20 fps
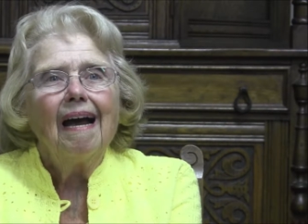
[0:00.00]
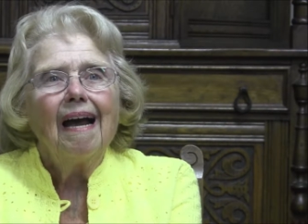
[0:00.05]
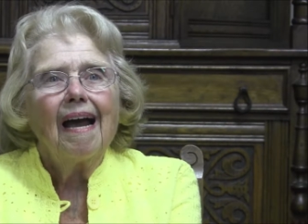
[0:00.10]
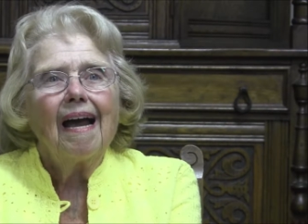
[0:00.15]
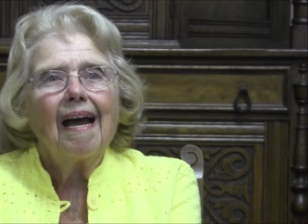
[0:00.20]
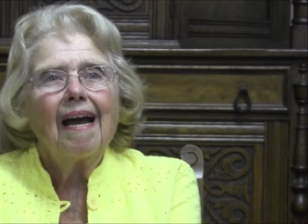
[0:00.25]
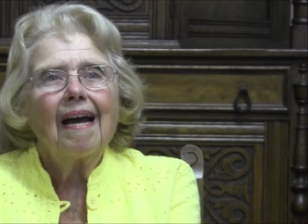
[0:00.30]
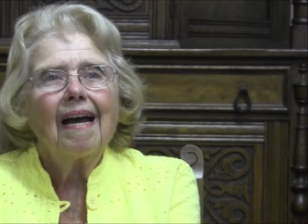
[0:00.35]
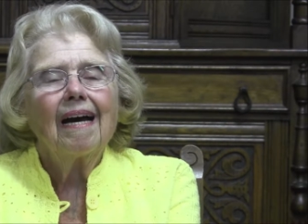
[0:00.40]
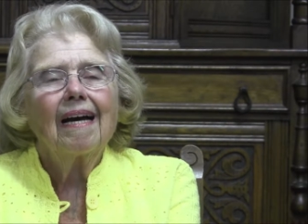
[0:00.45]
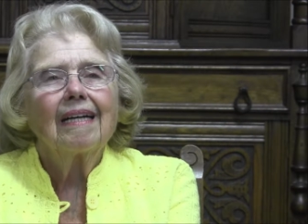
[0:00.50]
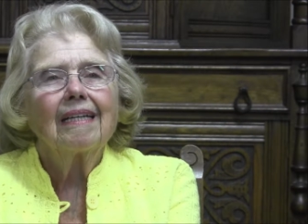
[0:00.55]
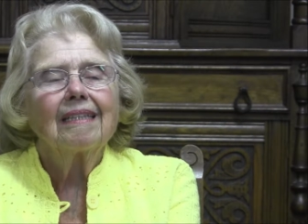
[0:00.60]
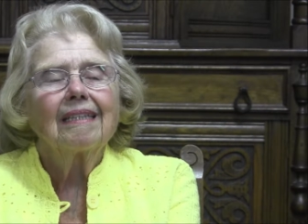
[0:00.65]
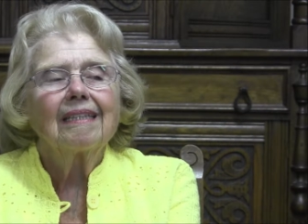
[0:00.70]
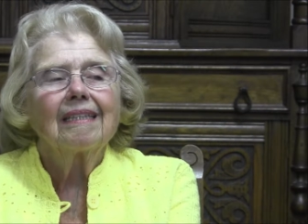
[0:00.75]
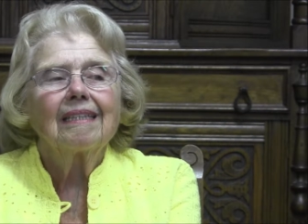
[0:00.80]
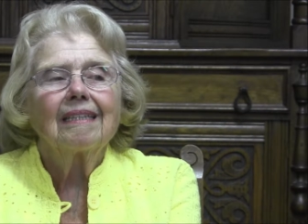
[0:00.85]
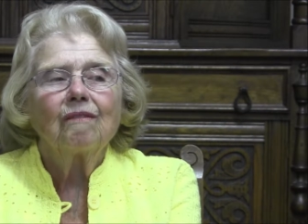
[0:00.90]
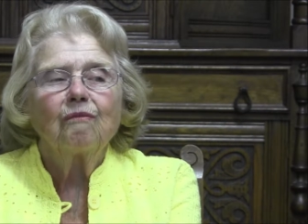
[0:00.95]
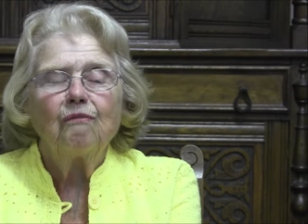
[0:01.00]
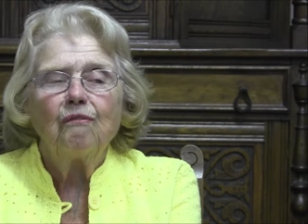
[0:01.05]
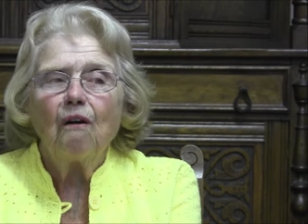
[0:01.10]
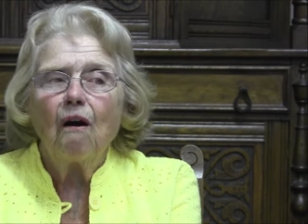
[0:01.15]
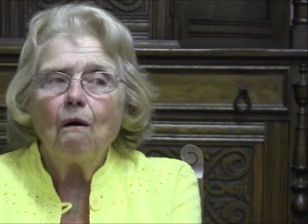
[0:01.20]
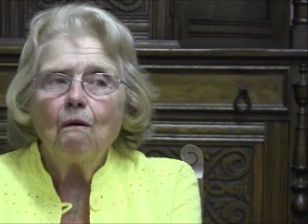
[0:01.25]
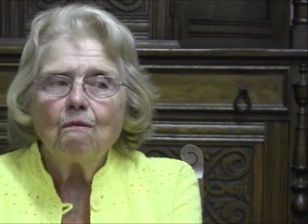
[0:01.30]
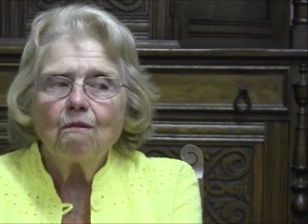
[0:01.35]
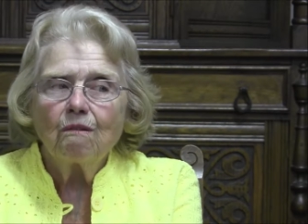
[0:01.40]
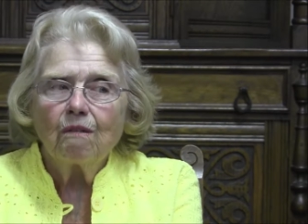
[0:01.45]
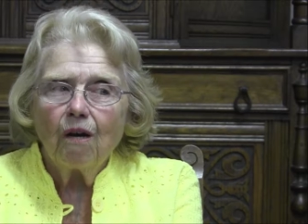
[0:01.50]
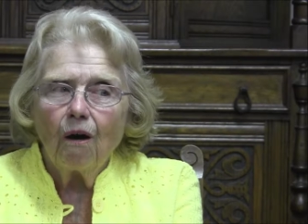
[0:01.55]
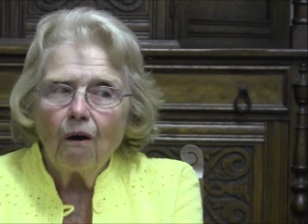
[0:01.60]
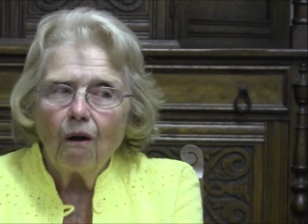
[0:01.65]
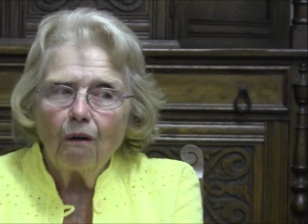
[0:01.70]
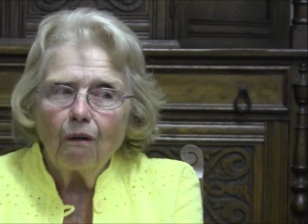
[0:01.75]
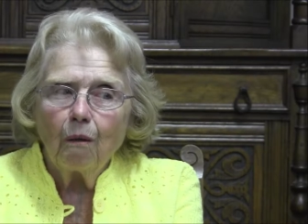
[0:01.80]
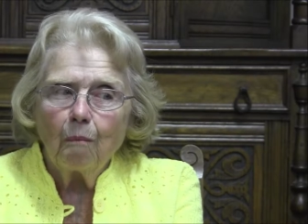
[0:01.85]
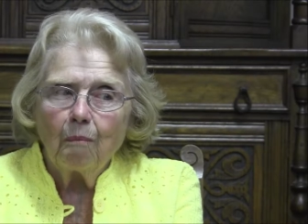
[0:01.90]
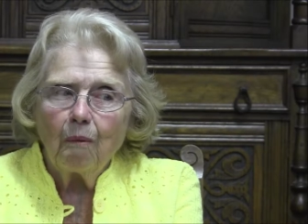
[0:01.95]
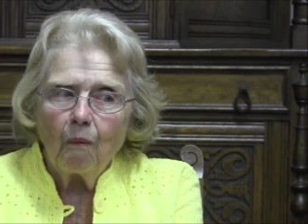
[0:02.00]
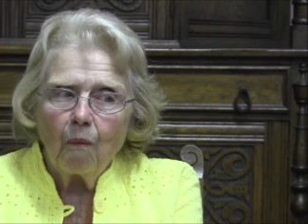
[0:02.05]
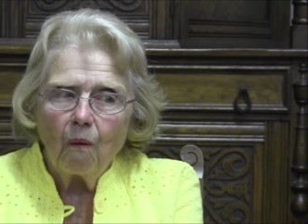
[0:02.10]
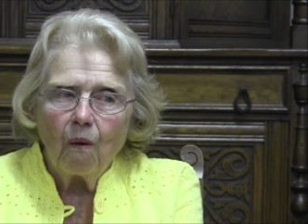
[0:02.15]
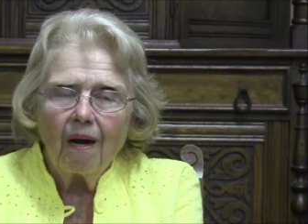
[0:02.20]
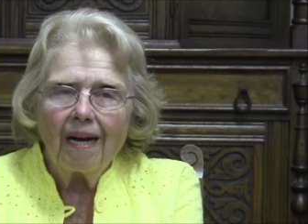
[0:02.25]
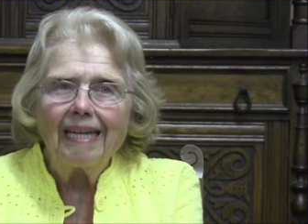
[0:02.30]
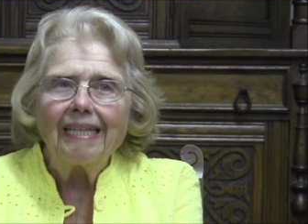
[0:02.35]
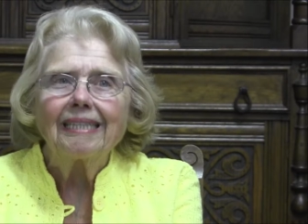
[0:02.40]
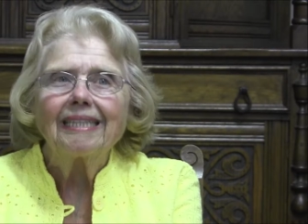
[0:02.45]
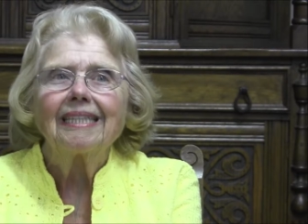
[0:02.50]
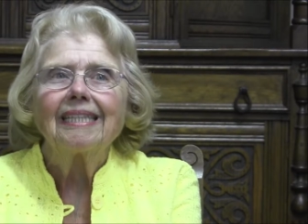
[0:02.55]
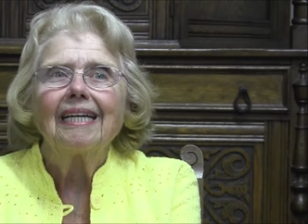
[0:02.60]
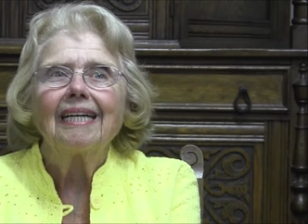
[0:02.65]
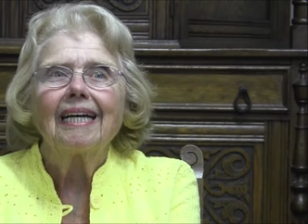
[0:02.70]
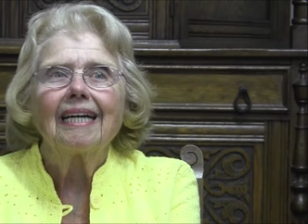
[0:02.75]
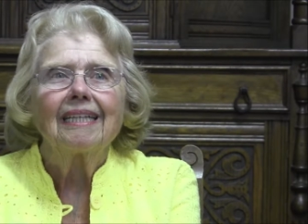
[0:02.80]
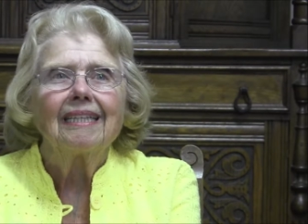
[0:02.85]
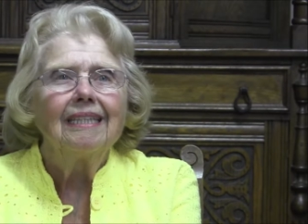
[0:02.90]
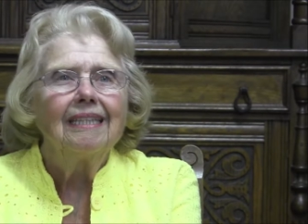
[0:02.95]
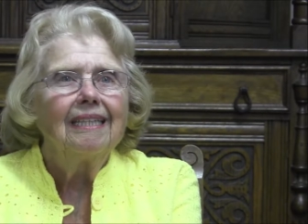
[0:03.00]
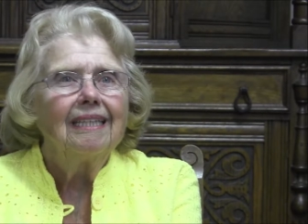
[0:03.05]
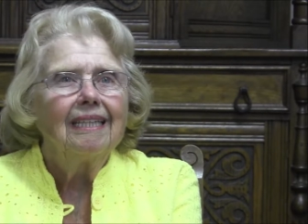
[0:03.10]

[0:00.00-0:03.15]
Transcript: and phoned all the boys and